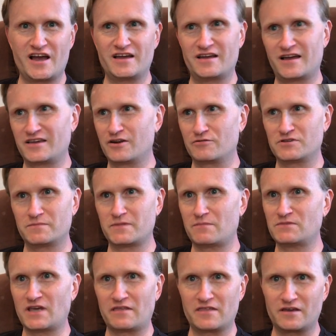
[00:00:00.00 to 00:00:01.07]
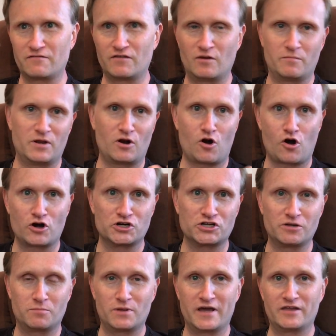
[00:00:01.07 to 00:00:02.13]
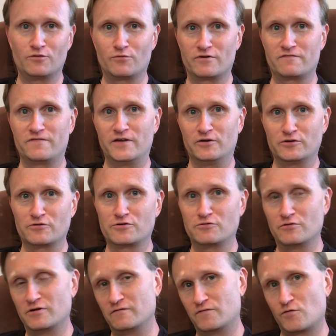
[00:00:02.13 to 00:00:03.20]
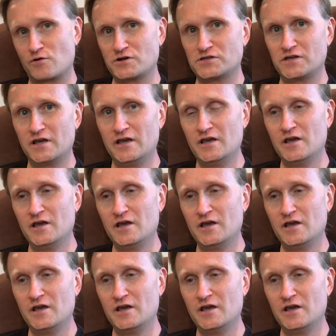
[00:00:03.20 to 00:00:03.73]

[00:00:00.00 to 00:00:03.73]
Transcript: I, I, know sometimes I think of it a bit harsh to apply the word failure to a divorce